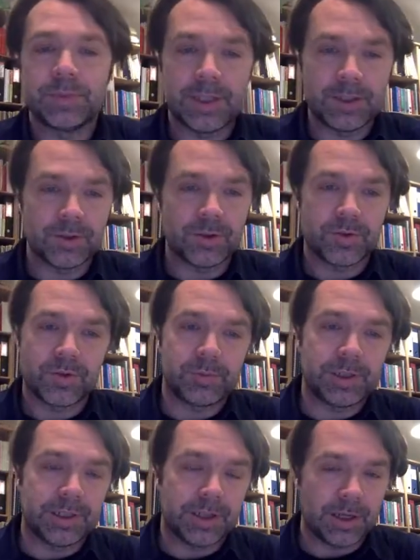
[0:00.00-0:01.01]
issues from
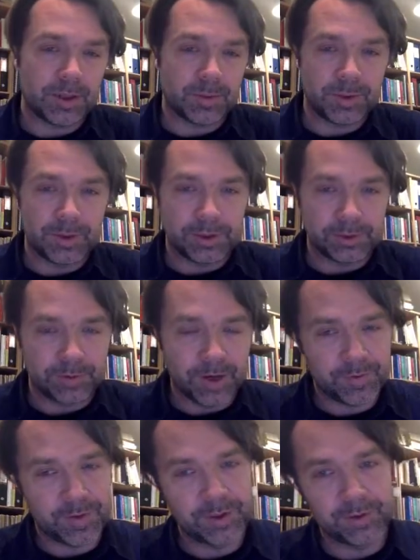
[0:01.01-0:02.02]
linear algebra and
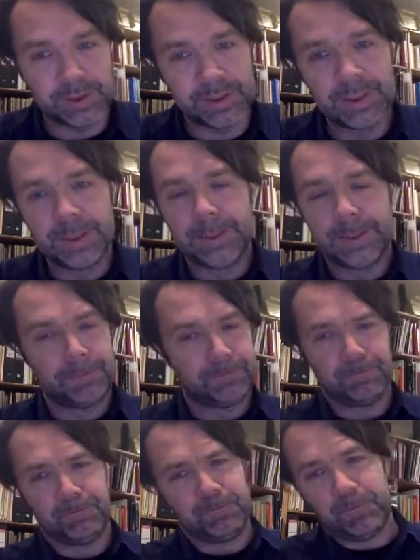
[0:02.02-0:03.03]
graph theory
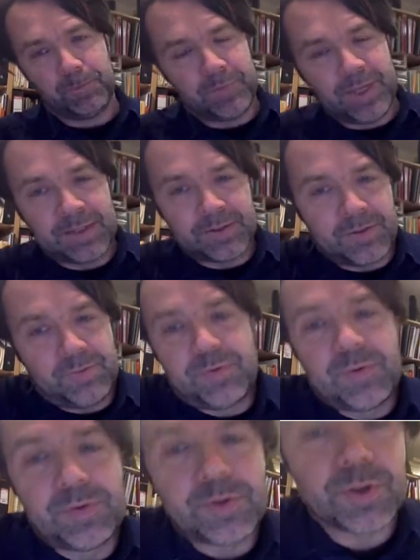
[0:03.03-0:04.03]
that
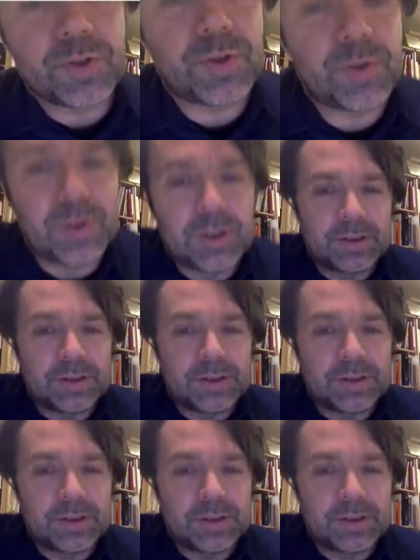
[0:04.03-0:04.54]
just